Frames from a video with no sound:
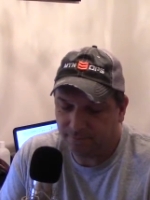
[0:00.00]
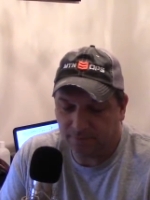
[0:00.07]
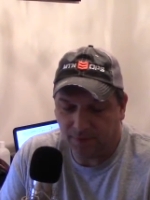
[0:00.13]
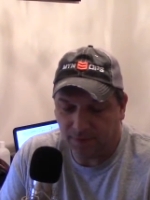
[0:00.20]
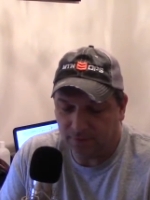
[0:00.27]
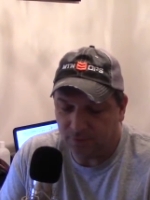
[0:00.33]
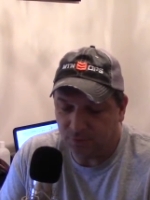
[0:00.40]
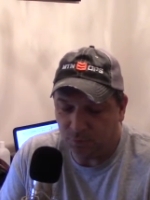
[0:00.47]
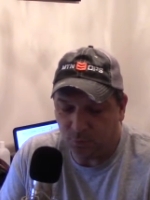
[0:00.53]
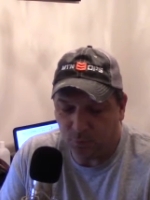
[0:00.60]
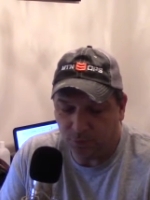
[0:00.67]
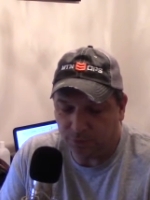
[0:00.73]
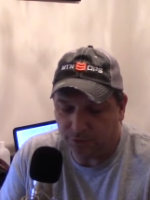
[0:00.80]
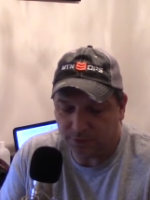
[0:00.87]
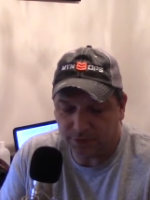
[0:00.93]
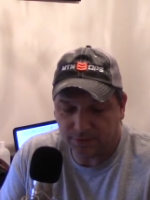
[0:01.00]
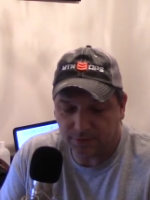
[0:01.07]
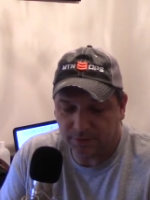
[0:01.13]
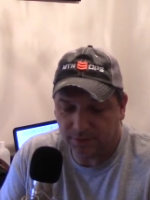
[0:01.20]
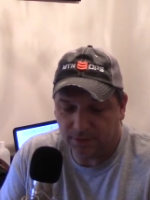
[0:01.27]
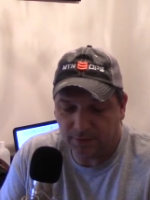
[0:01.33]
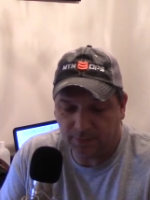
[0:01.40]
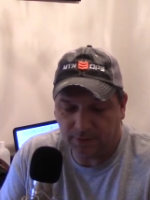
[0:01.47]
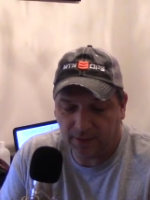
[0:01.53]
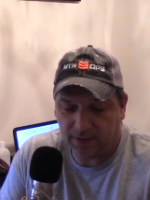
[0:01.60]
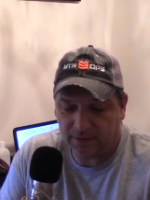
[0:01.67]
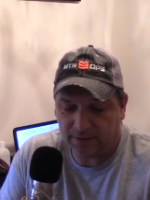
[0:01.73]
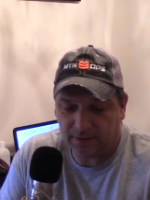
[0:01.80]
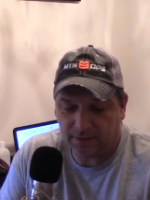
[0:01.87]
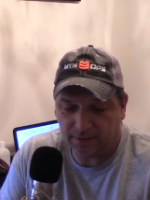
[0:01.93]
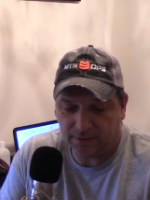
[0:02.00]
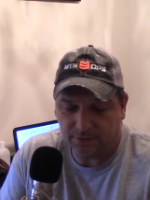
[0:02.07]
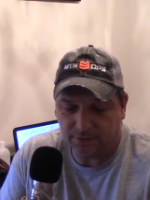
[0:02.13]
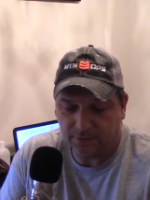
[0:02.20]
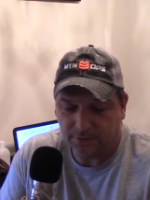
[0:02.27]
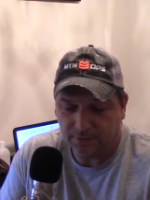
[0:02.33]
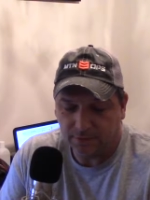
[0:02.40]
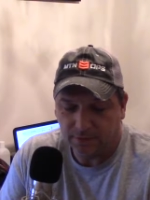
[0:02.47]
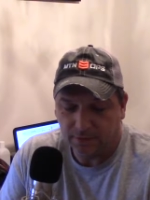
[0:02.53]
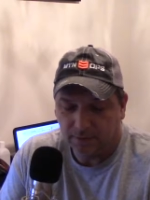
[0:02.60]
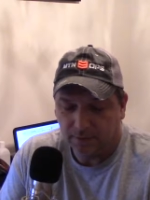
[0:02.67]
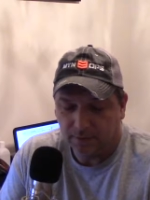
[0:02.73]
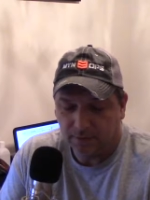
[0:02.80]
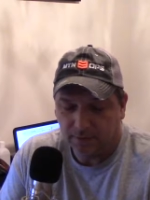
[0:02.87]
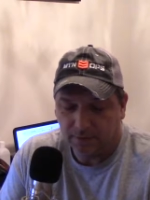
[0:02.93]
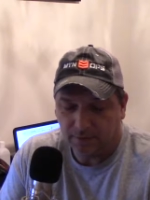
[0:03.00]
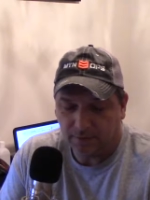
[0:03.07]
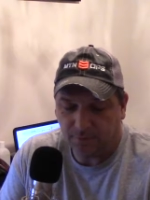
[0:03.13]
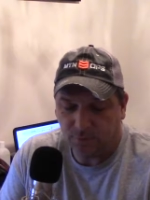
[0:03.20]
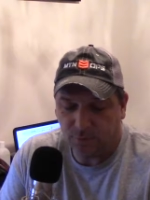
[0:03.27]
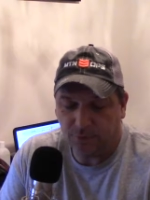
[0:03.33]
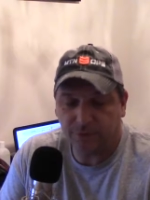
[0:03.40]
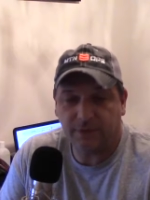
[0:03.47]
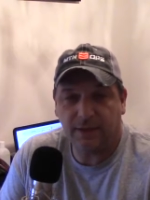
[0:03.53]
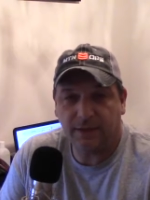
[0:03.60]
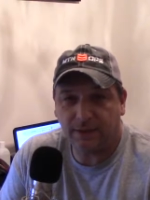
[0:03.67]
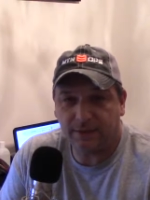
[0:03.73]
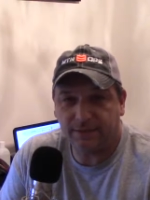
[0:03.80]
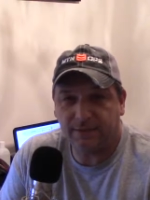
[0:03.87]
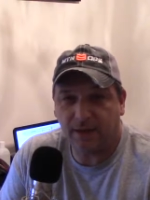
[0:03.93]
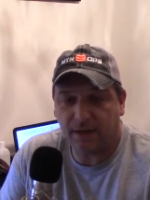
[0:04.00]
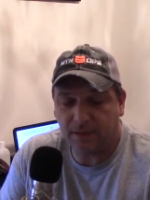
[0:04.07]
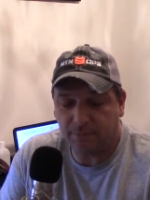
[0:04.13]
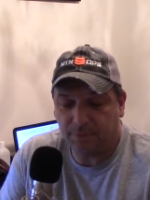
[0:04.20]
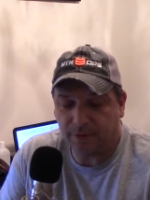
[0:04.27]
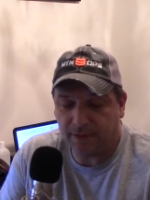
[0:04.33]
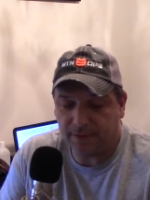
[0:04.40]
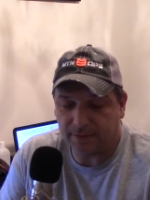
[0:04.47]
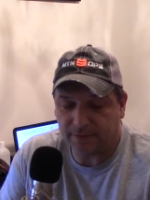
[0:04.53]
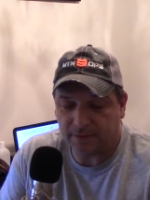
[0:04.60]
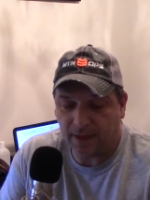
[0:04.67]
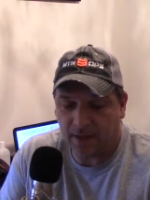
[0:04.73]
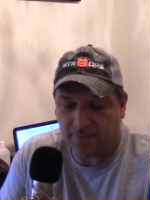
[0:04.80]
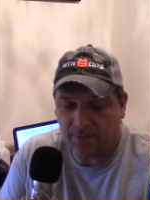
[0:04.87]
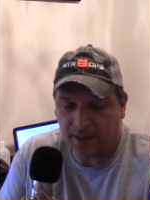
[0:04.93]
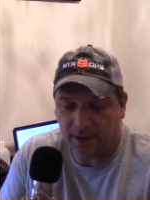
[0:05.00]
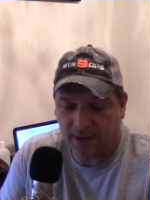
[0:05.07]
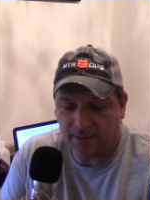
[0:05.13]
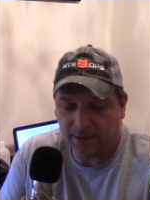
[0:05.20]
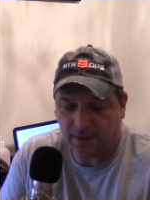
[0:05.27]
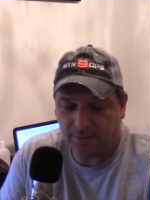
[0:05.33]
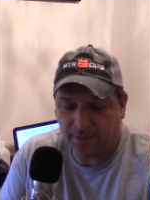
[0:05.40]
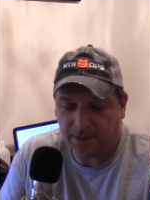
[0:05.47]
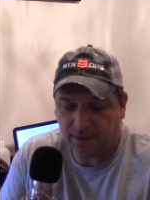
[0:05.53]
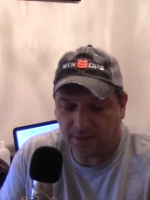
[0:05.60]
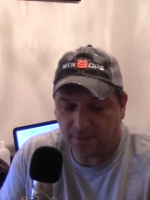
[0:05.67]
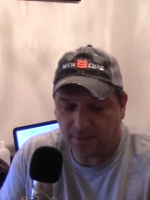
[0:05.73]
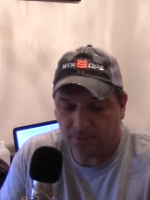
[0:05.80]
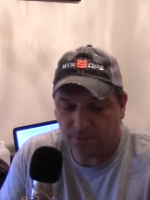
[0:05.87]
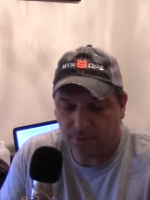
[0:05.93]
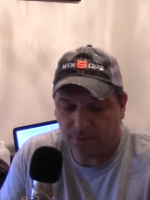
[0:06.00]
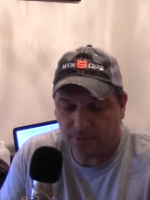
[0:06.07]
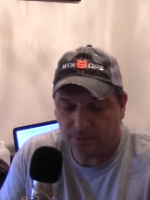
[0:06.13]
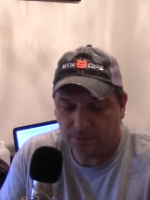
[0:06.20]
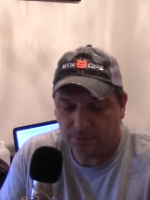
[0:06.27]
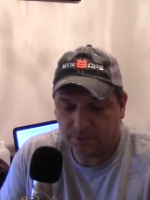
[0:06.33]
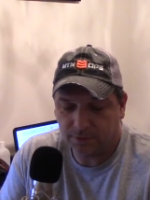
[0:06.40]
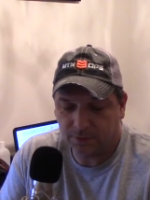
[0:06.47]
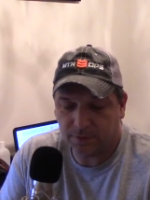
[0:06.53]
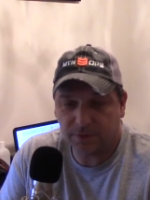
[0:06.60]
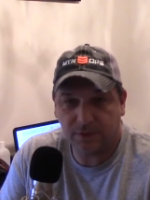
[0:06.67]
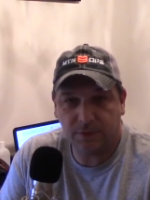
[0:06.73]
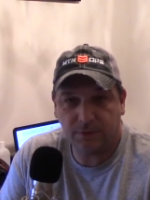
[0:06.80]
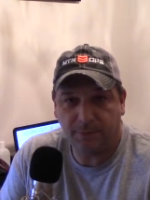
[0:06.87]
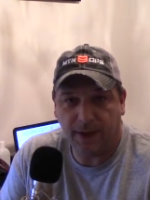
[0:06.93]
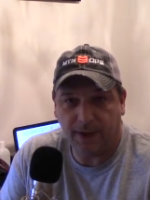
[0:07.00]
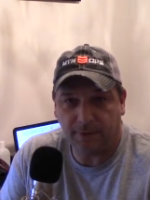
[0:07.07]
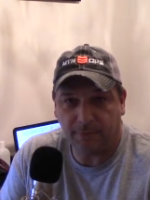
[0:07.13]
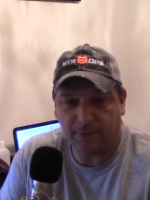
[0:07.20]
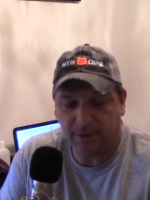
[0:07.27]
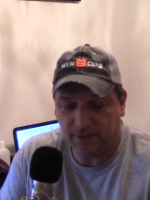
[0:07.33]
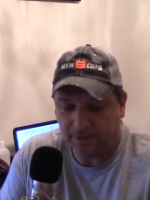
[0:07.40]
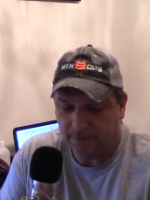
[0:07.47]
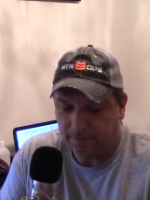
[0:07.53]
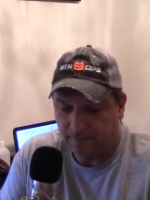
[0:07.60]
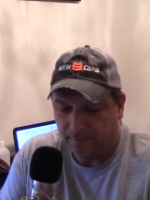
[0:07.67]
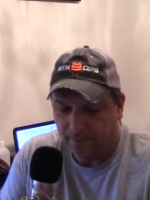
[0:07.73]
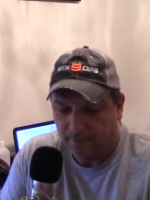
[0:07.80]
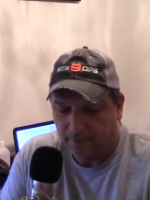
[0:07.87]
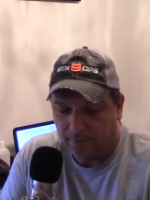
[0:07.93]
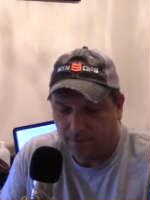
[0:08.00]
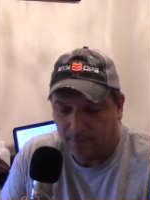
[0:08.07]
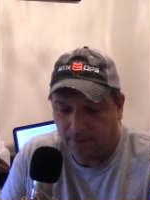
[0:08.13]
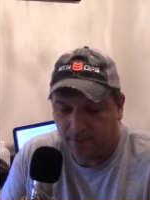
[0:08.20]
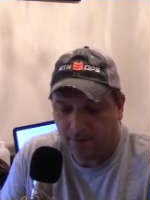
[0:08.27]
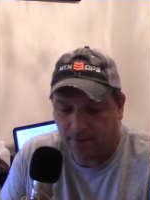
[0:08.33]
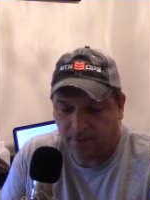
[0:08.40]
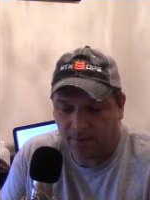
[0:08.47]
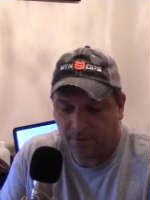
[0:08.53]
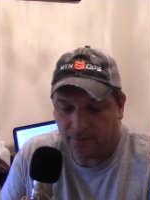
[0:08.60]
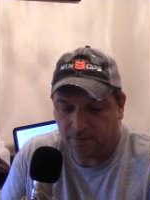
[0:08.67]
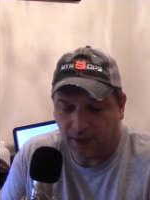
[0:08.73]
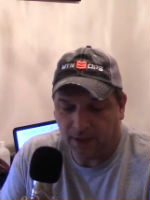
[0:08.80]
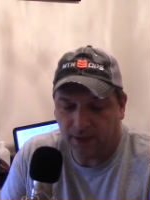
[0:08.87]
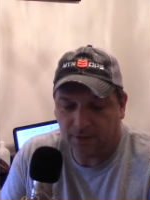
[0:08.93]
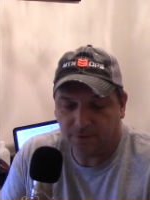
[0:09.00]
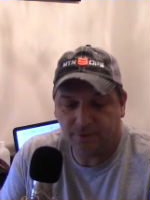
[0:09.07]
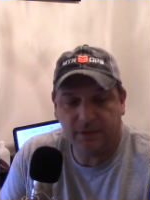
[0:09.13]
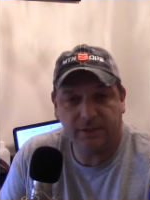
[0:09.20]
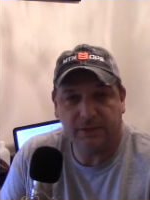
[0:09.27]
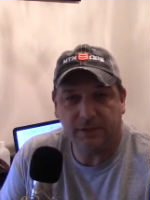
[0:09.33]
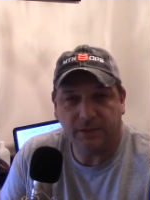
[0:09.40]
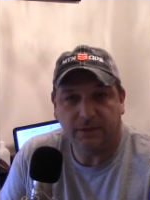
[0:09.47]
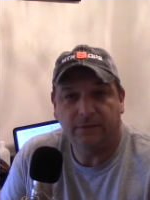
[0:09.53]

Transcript: Woodle just nipping at his heels. And Woodle taking second place. Not bad. Not bad at all, Woodle. It's good to see you back, buddy. And Greasy.